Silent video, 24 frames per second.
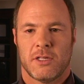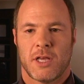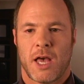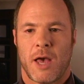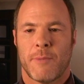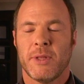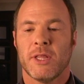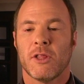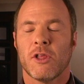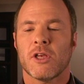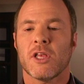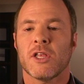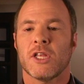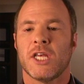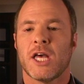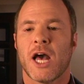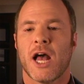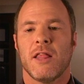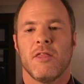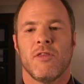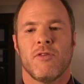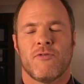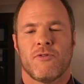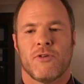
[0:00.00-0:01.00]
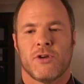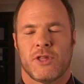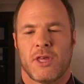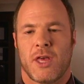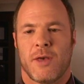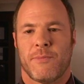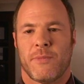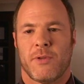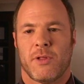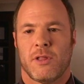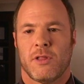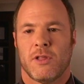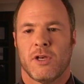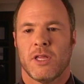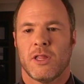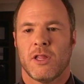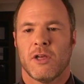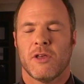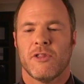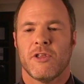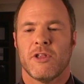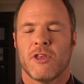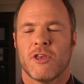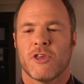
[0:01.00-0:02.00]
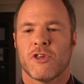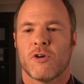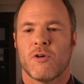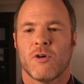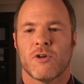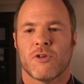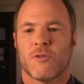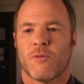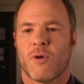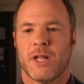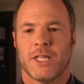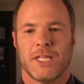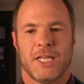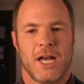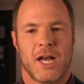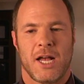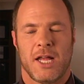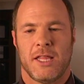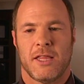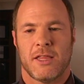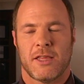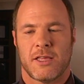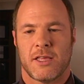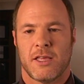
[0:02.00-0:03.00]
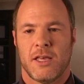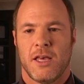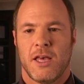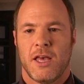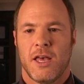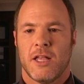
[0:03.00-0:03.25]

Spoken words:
I mean, look at guns, for example. Look at the discourse around guns.